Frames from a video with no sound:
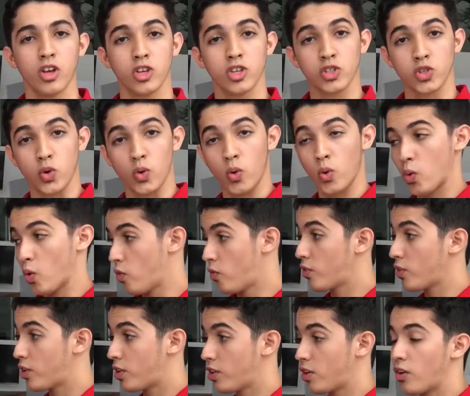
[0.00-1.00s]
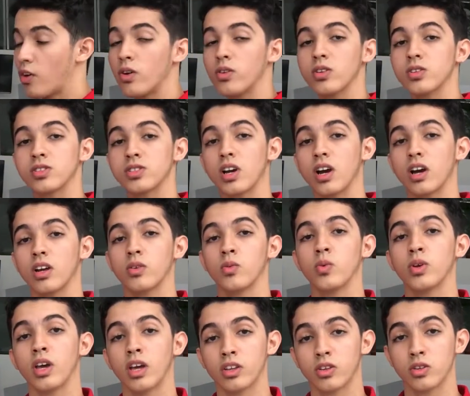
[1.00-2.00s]
So over here on the side,
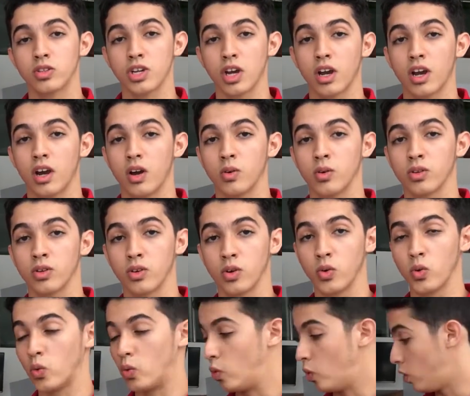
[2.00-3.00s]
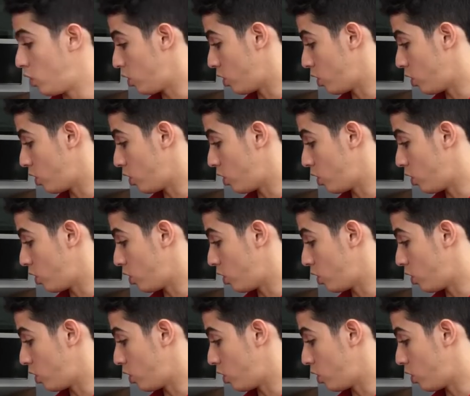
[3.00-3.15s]
we get to check out the cool